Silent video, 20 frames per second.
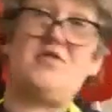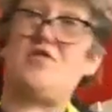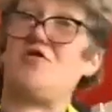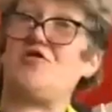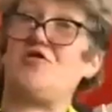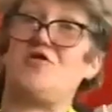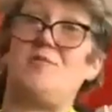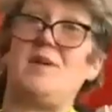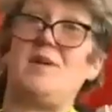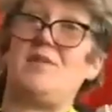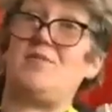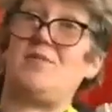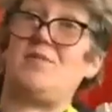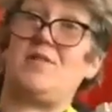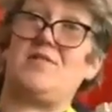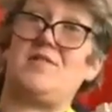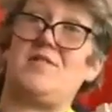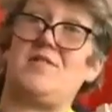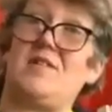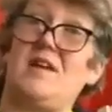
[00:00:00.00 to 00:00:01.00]
just remains for
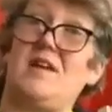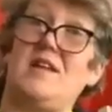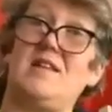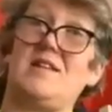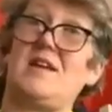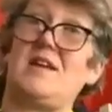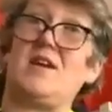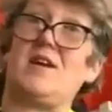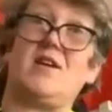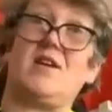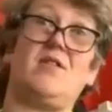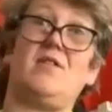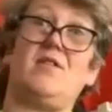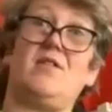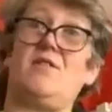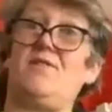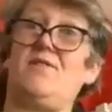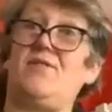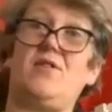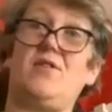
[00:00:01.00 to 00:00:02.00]
us to say thank
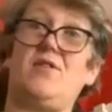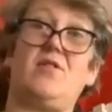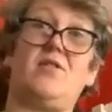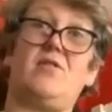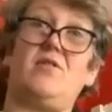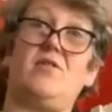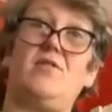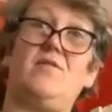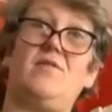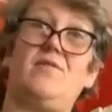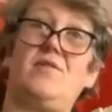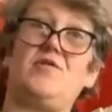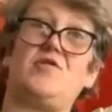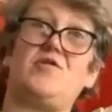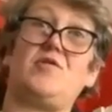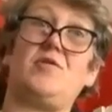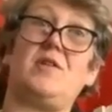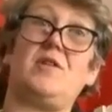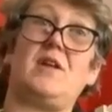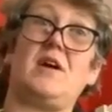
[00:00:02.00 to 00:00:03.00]
you for
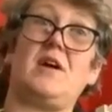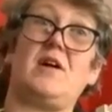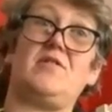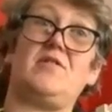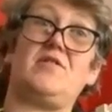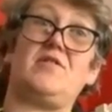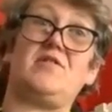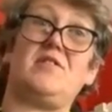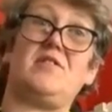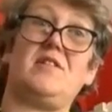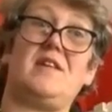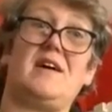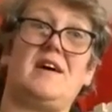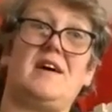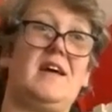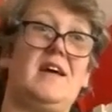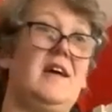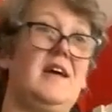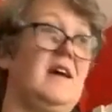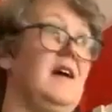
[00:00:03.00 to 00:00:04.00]
joining us
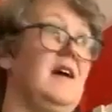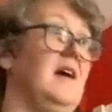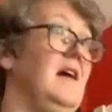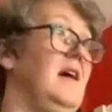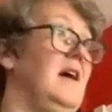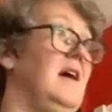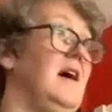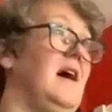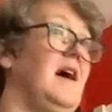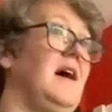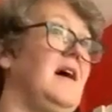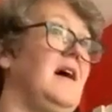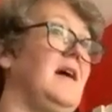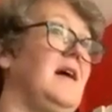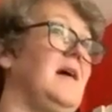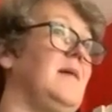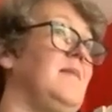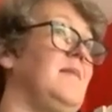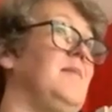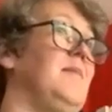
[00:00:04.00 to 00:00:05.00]
today.
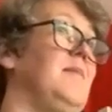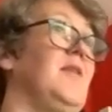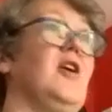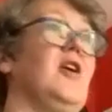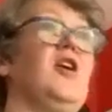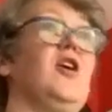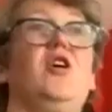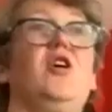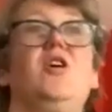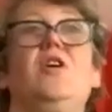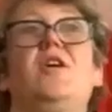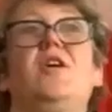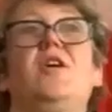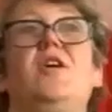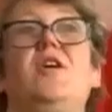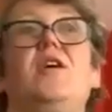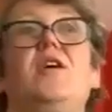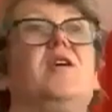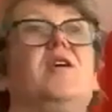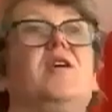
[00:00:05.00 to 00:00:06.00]

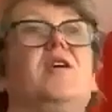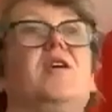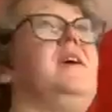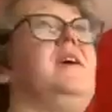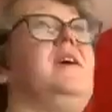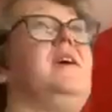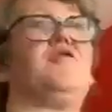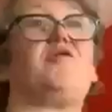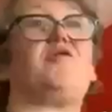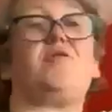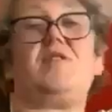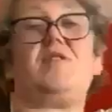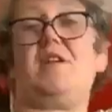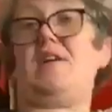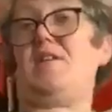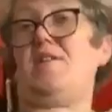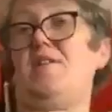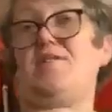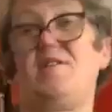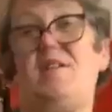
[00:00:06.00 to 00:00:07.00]
Please join
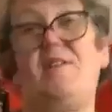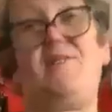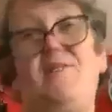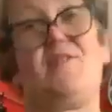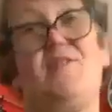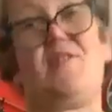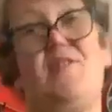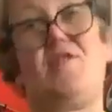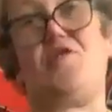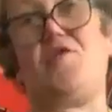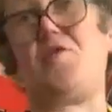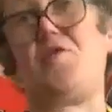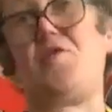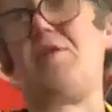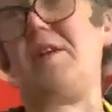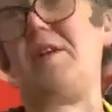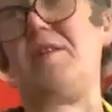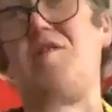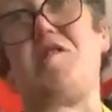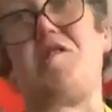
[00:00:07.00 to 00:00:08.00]
in, as Steffi said, join
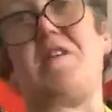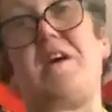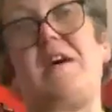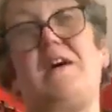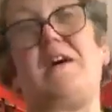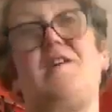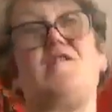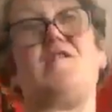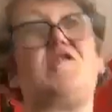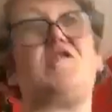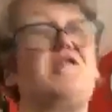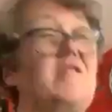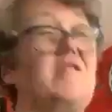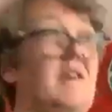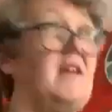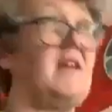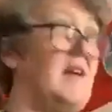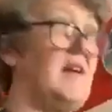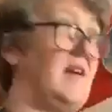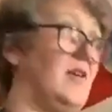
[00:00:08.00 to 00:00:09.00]
in the chat,
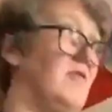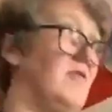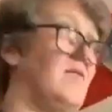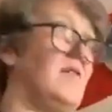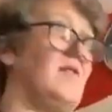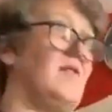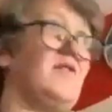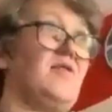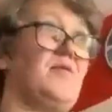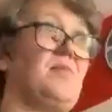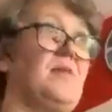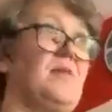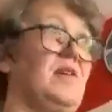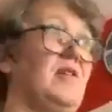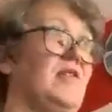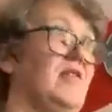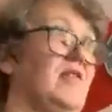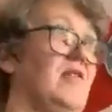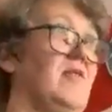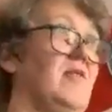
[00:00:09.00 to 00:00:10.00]
share your
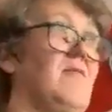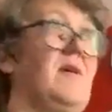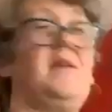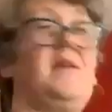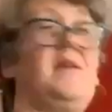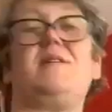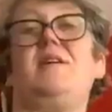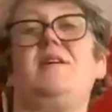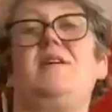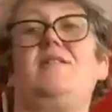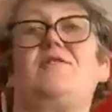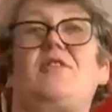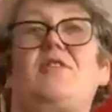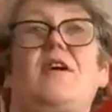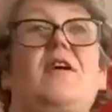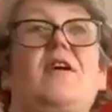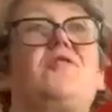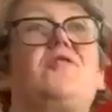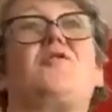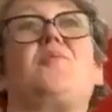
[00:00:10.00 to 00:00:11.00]
inspiration, your ideas,
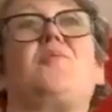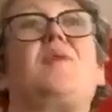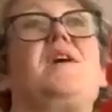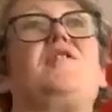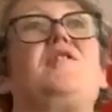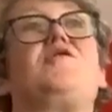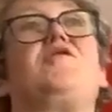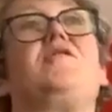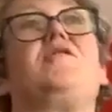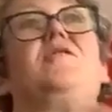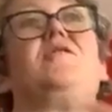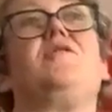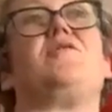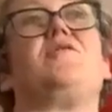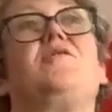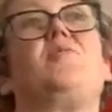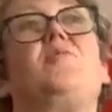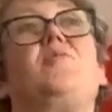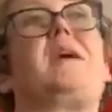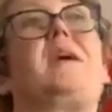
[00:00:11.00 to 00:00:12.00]
ask questions,
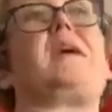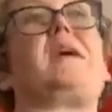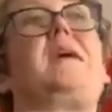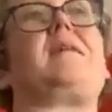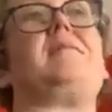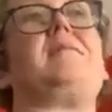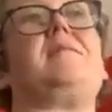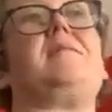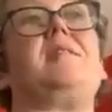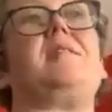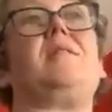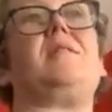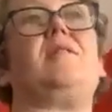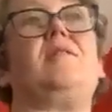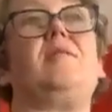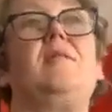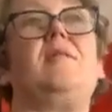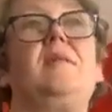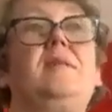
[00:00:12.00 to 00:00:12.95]
and we can continue